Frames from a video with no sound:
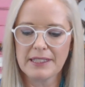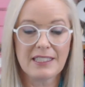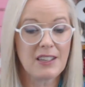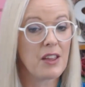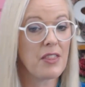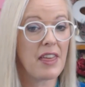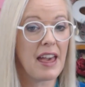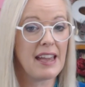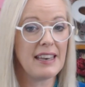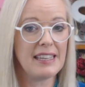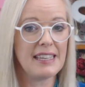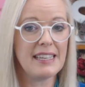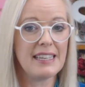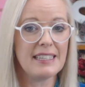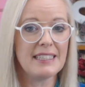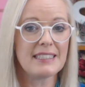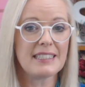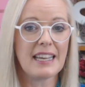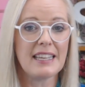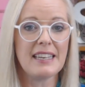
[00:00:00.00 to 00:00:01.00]
So that
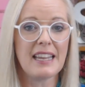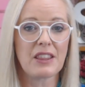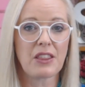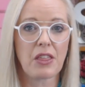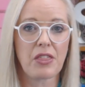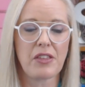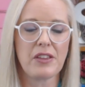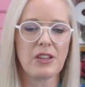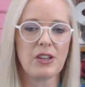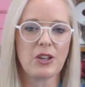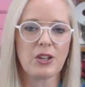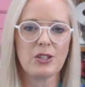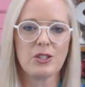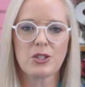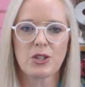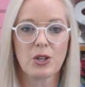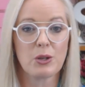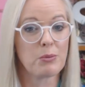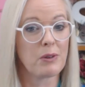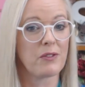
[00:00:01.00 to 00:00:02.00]
is another thing you can
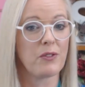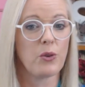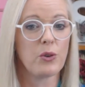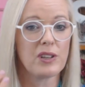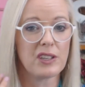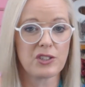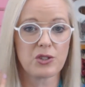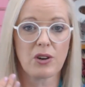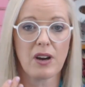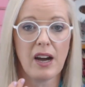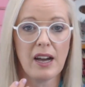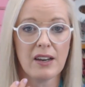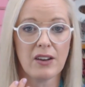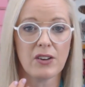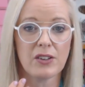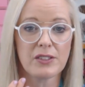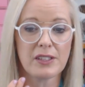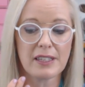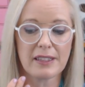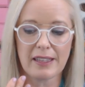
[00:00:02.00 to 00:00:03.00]
do before you try it
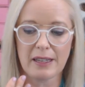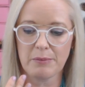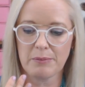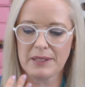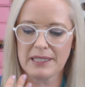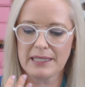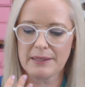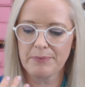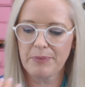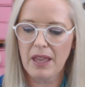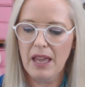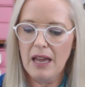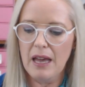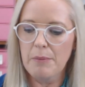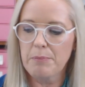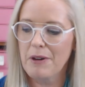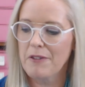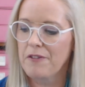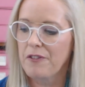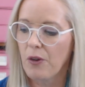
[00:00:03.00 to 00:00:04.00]
on your lips.
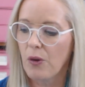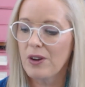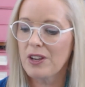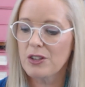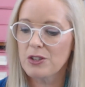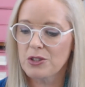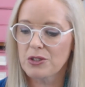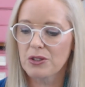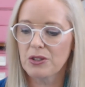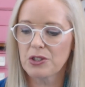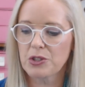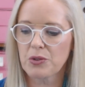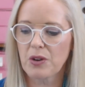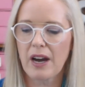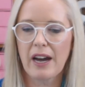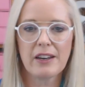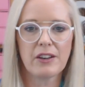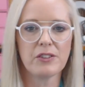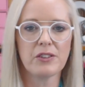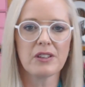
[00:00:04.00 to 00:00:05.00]
Before you do
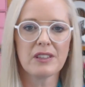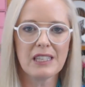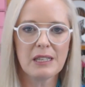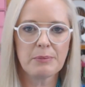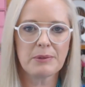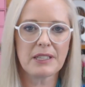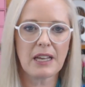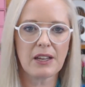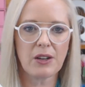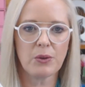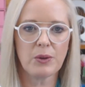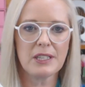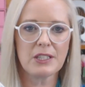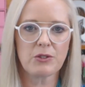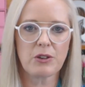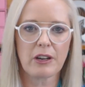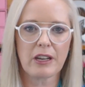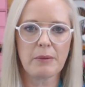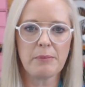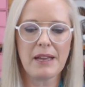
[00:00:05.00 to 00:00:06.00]
try it on your lips, I
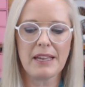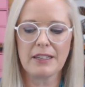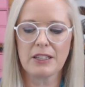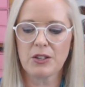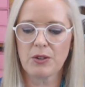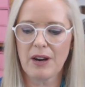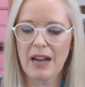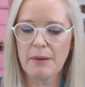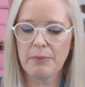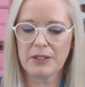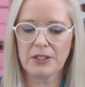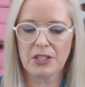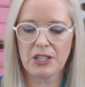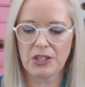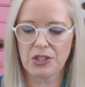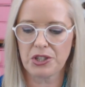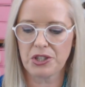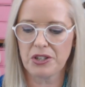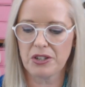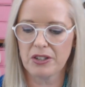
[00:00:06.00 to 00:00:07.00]
always recommend grab a
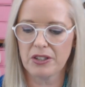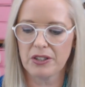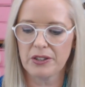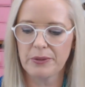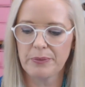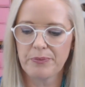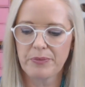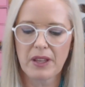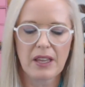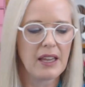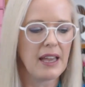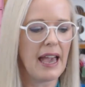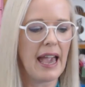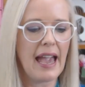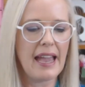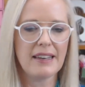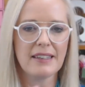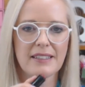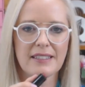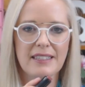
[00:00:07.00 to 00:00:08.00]
tissue
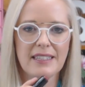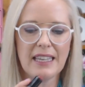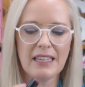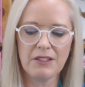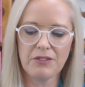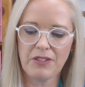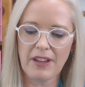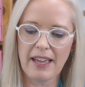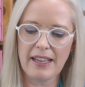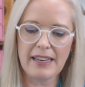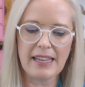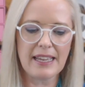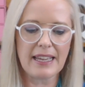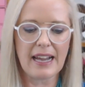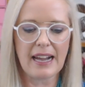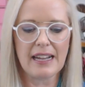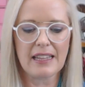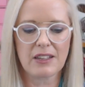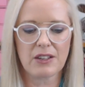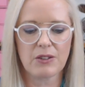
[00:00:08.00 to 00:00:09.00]
and give any
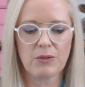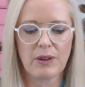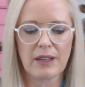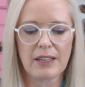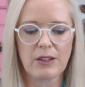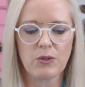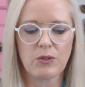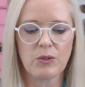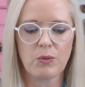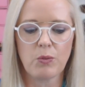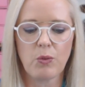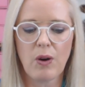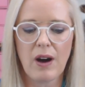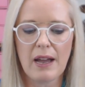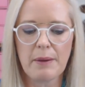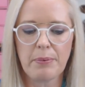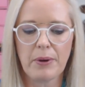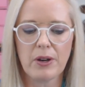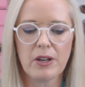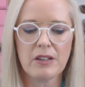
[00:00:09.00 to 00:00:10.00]
color a really good
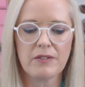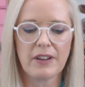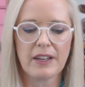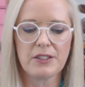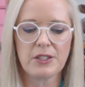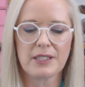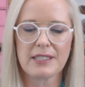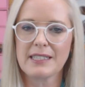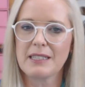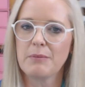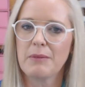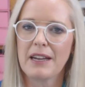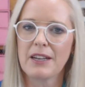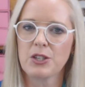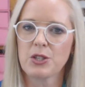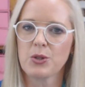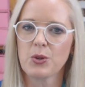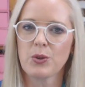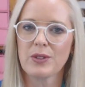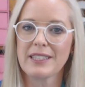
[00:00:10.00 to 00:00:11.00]
wipe over just to
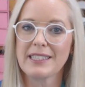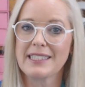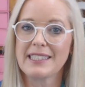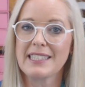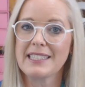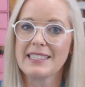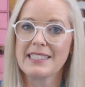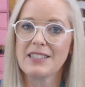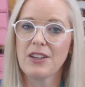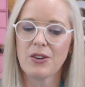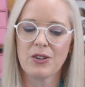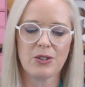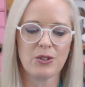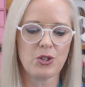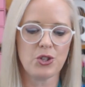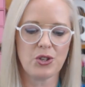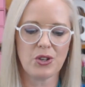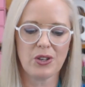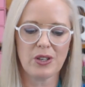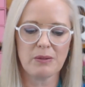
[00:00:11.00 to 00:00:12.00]
make sure that there's no
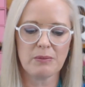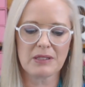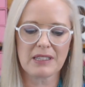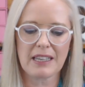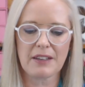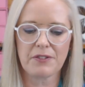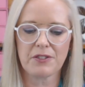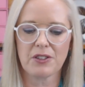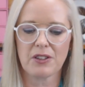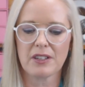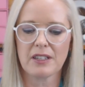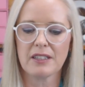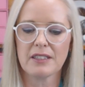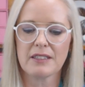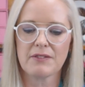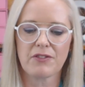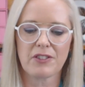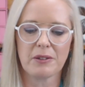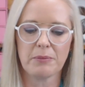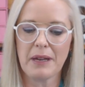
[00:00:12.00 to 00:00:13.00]
germs left on it
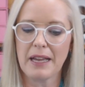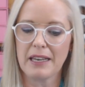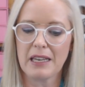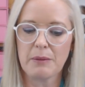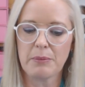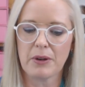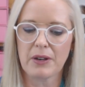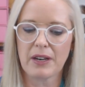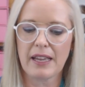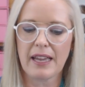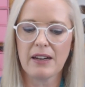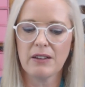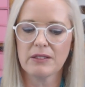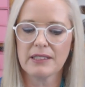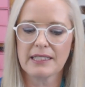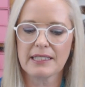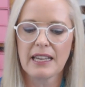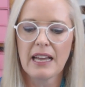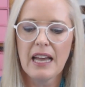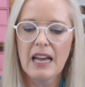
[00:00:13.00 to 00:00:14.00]
from anybody
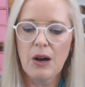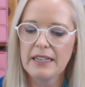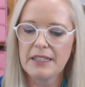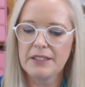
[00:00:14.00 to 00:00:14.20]
else.